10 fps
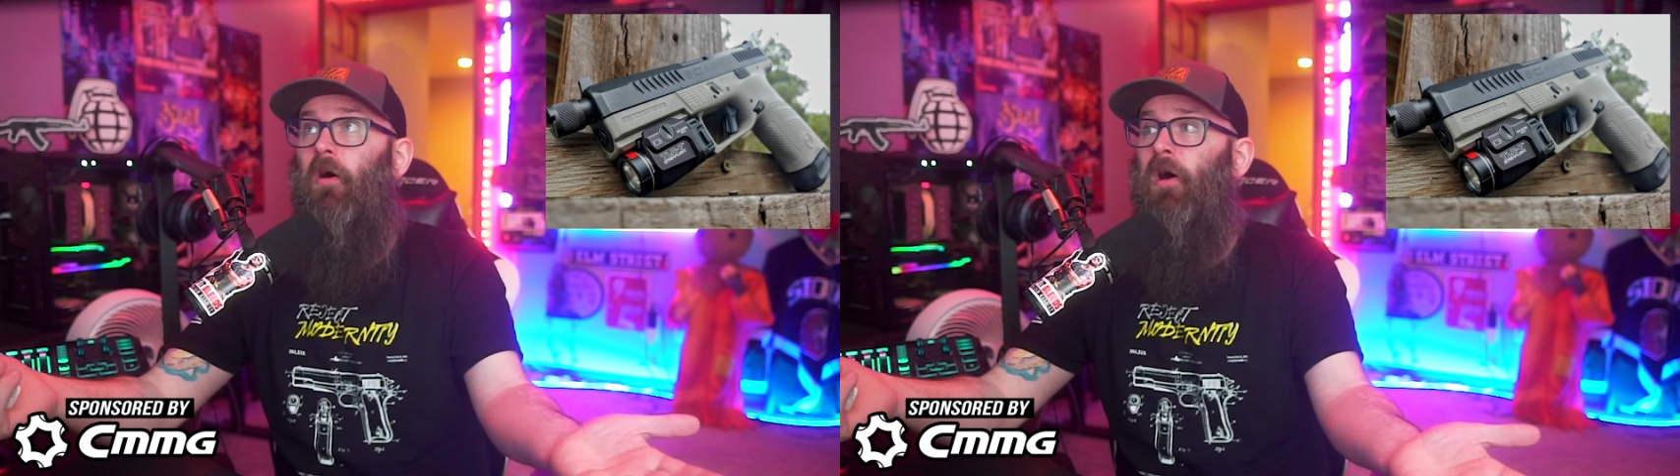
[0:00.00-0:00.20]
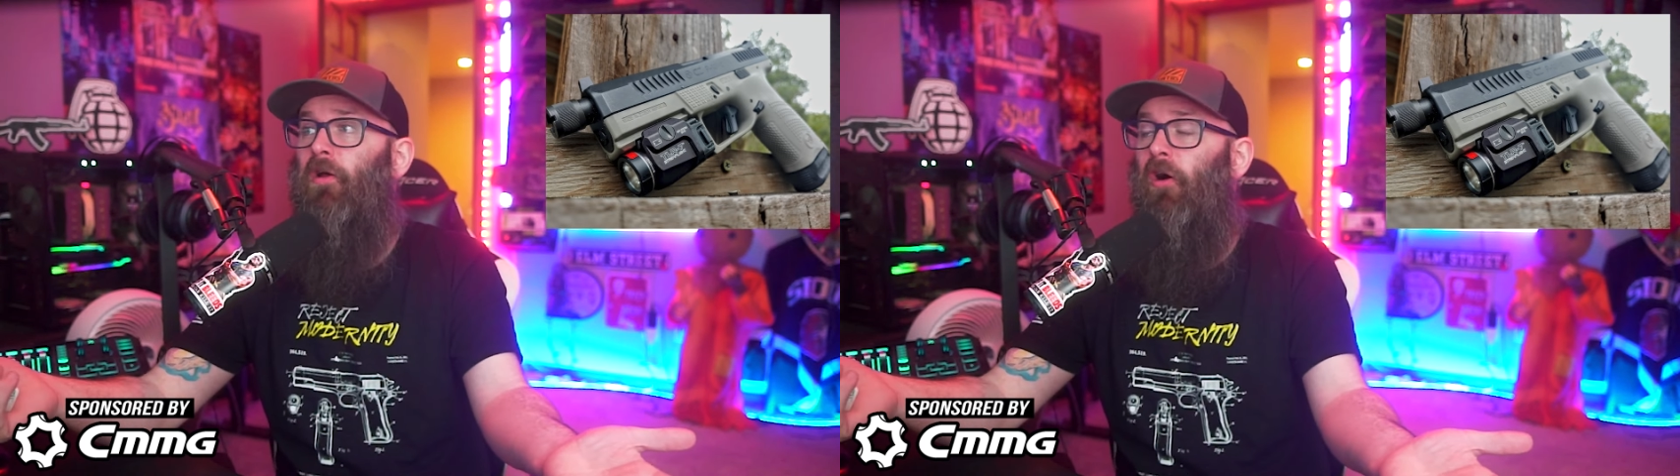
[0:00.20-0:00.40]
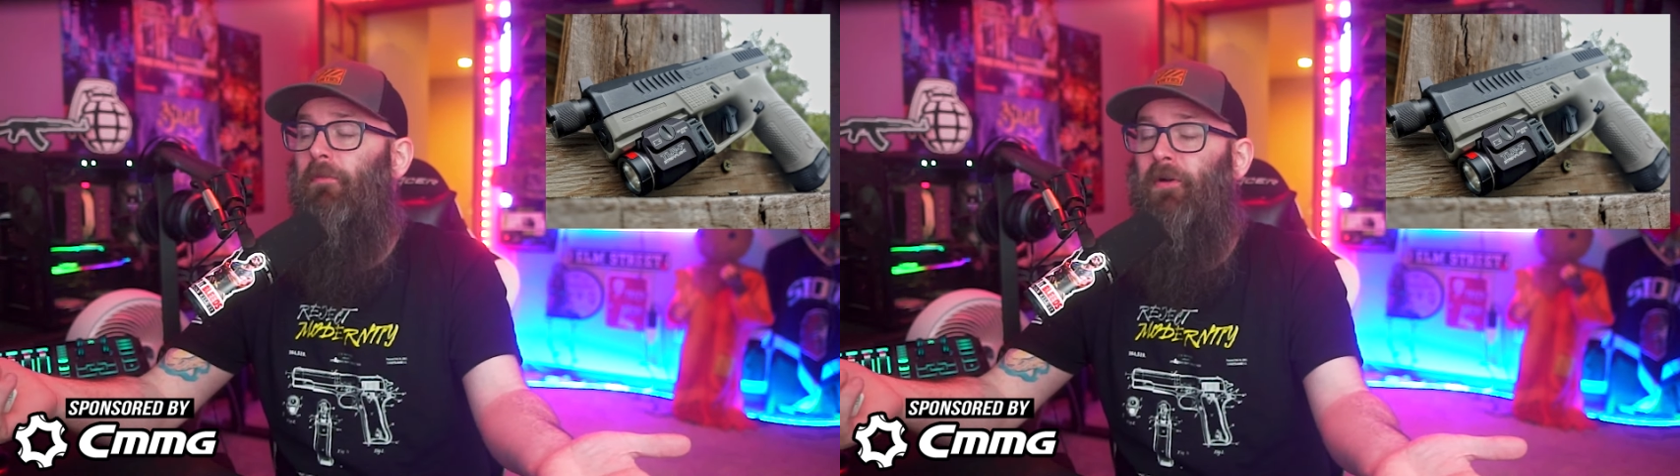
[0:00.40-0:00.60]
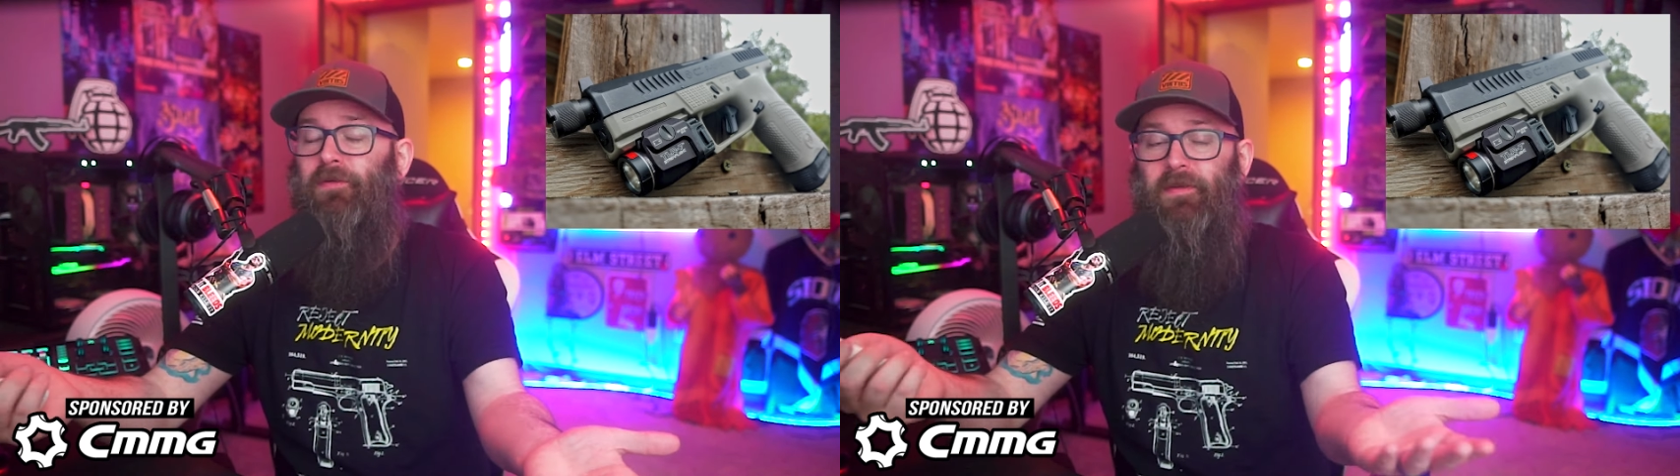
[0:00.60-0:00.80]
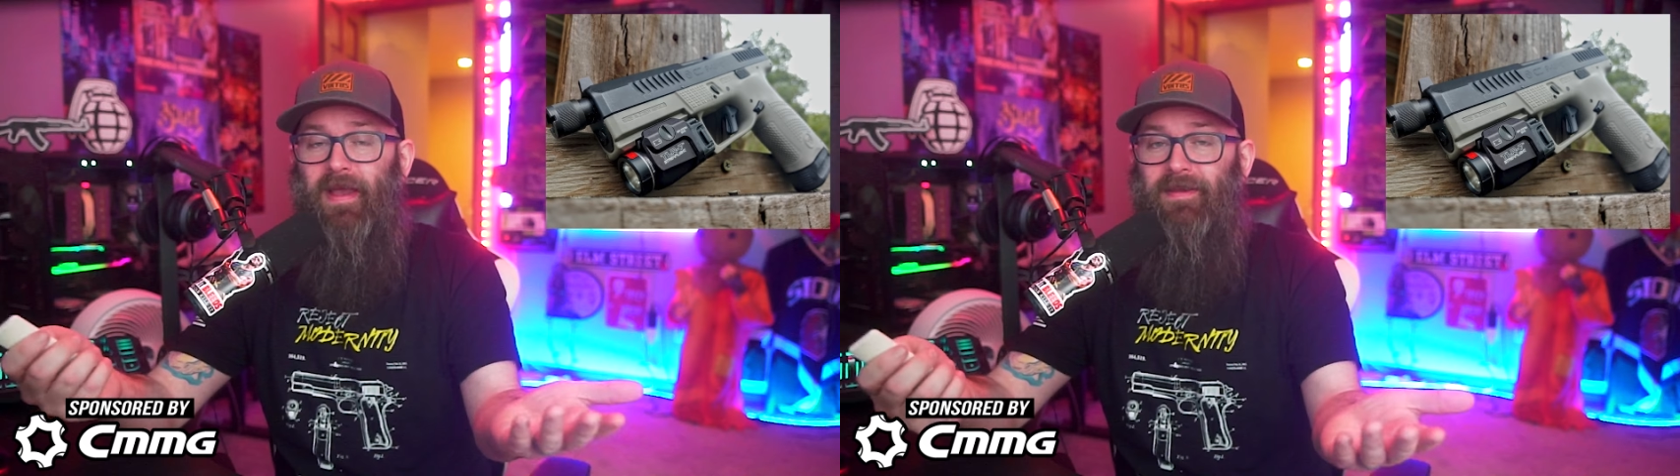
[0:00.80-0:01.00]
on
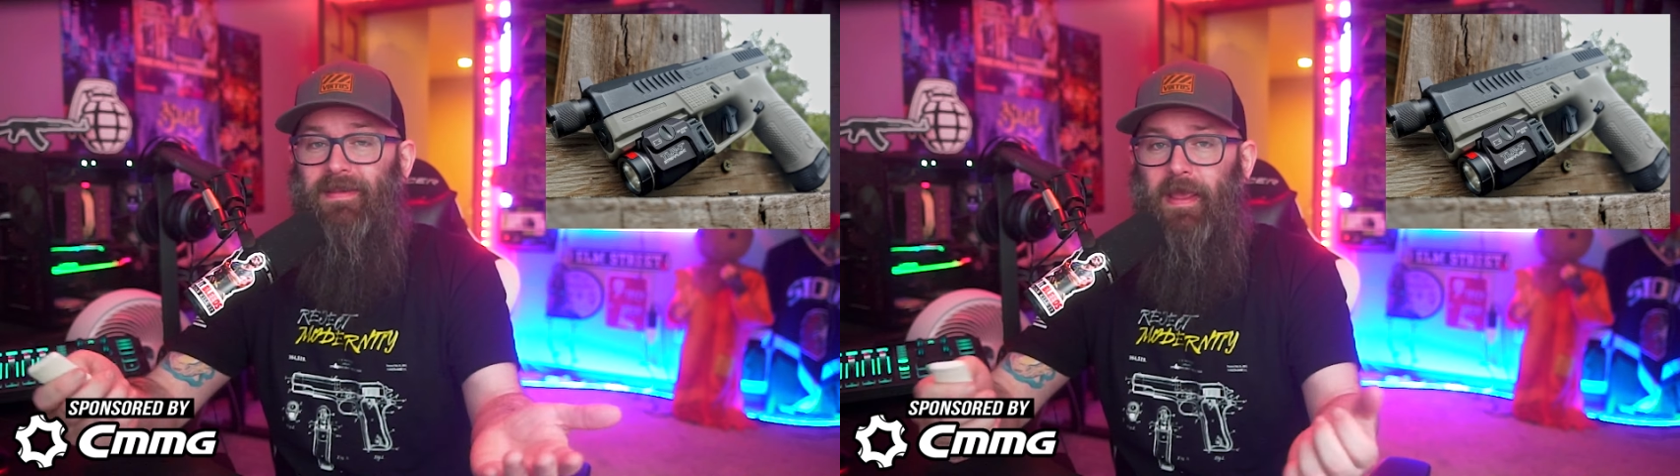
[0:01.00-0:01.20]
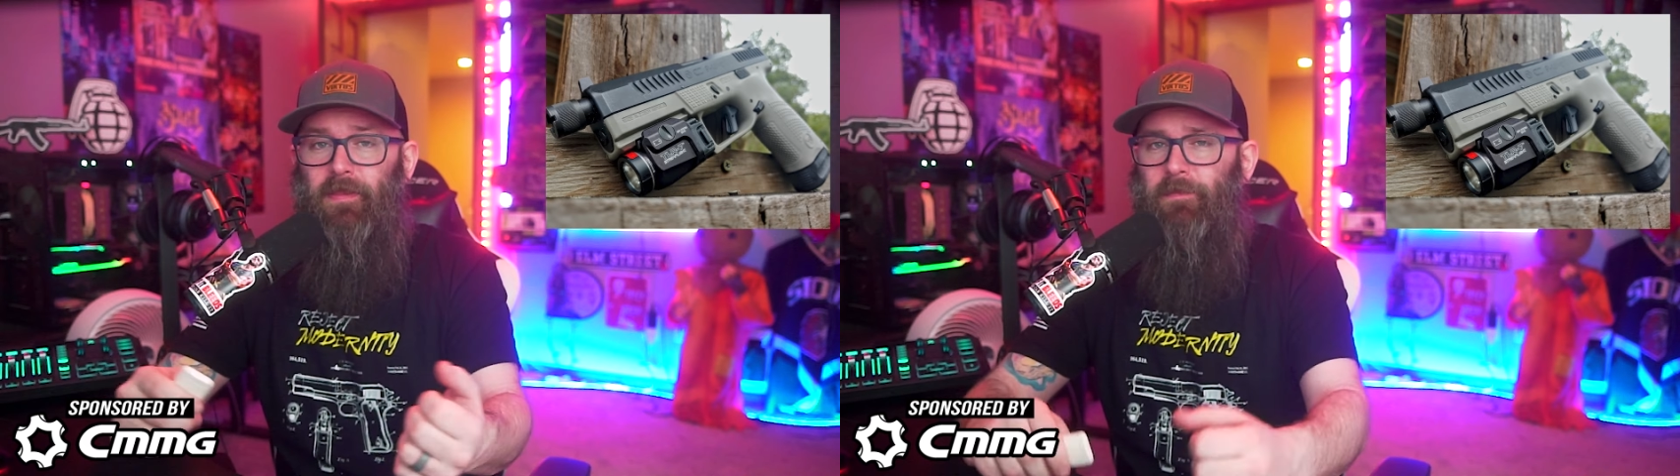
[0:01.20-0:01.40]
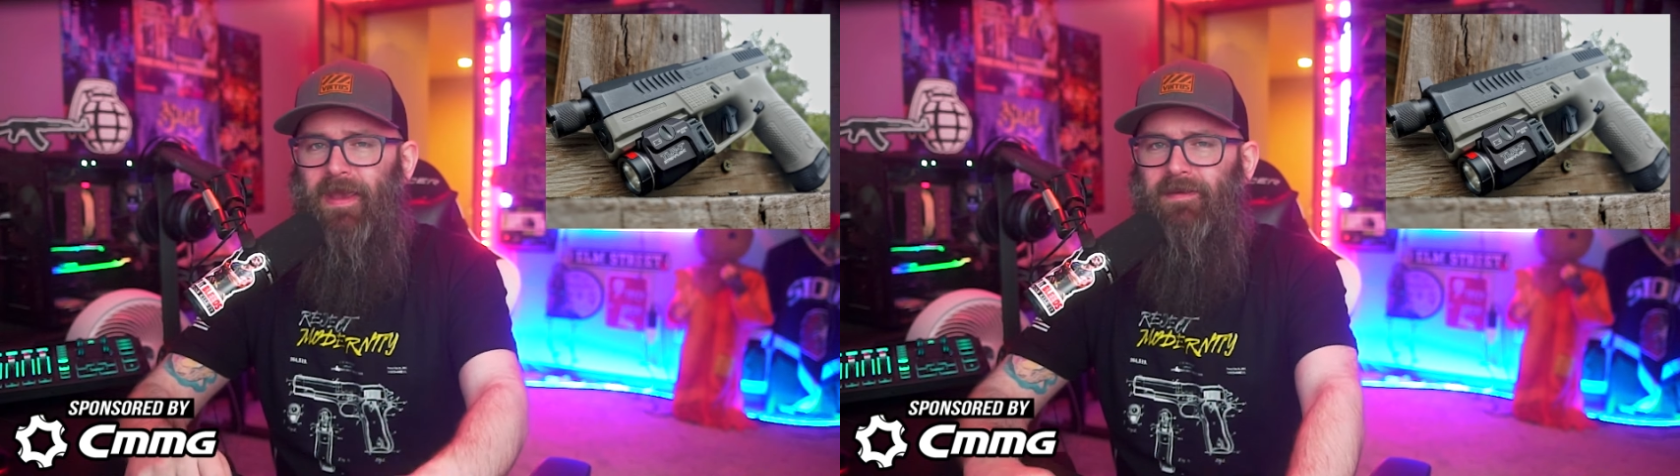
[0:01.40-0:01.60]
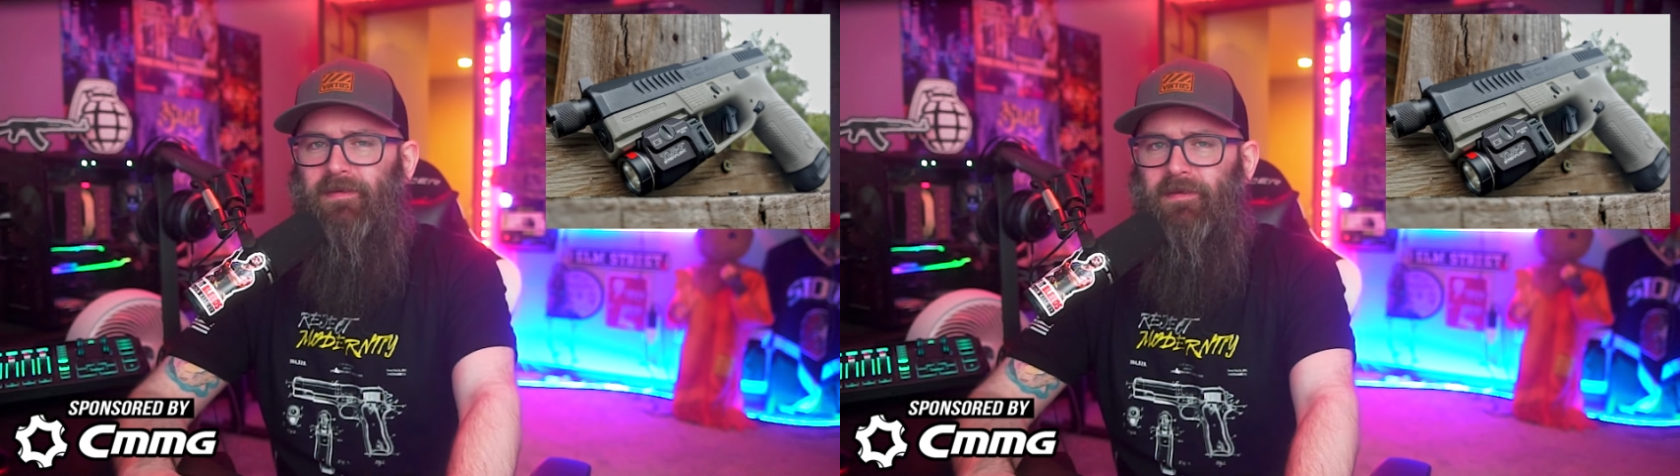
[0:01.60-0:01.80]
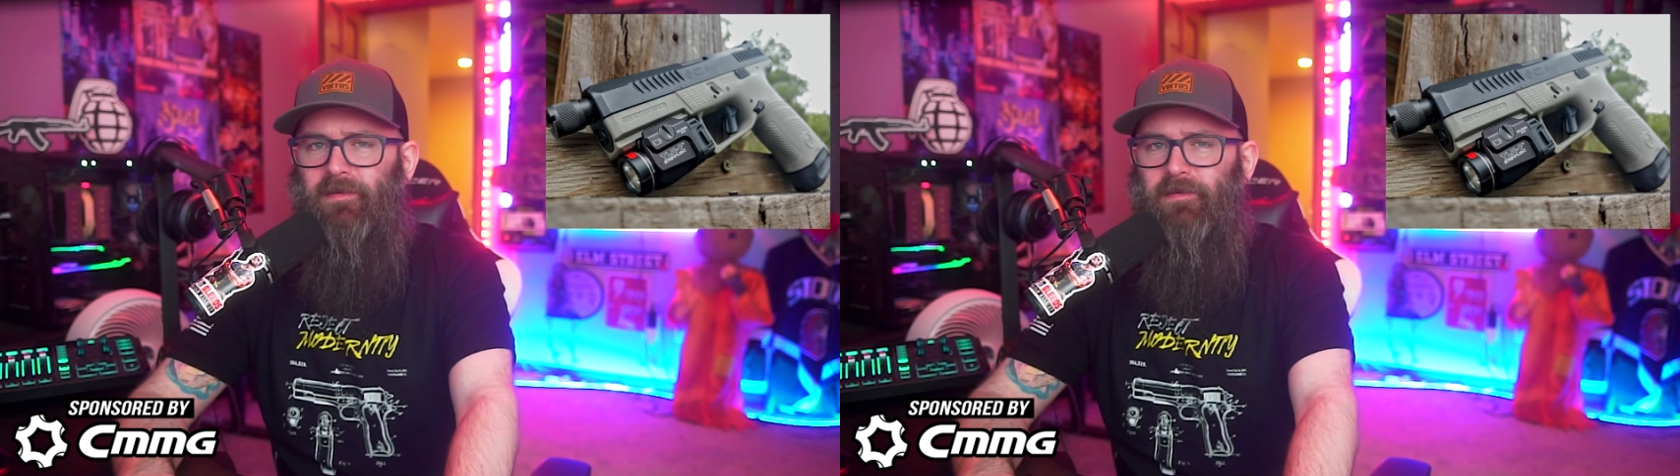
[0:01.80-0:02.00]
almost a daily
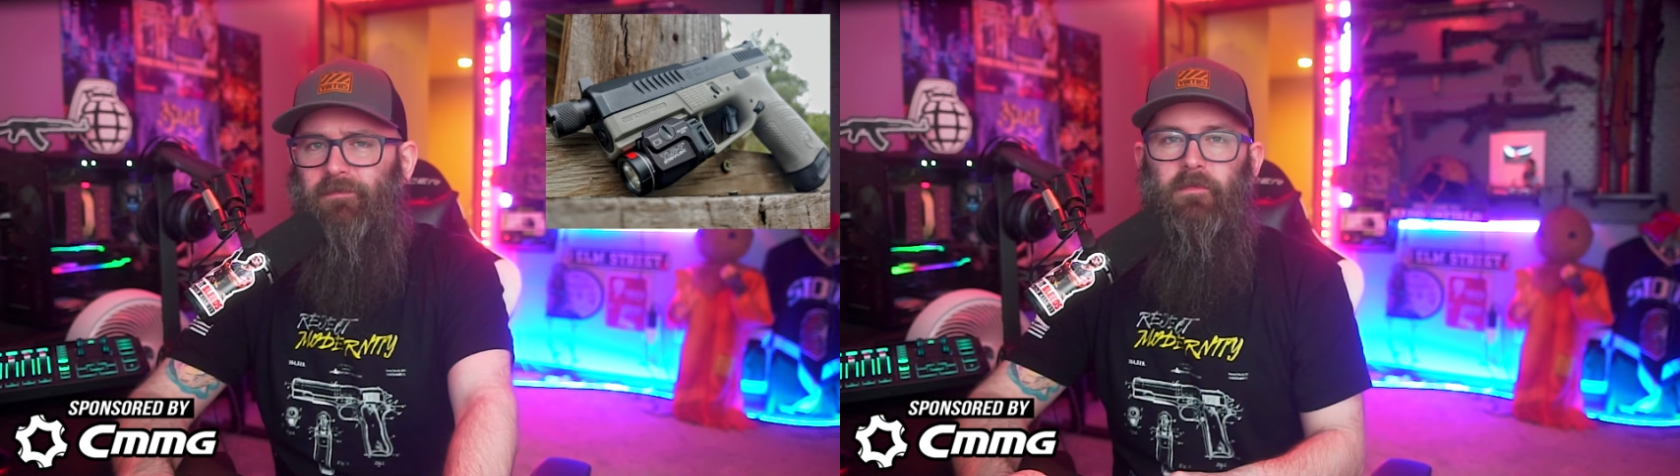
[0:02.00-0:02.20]
basis.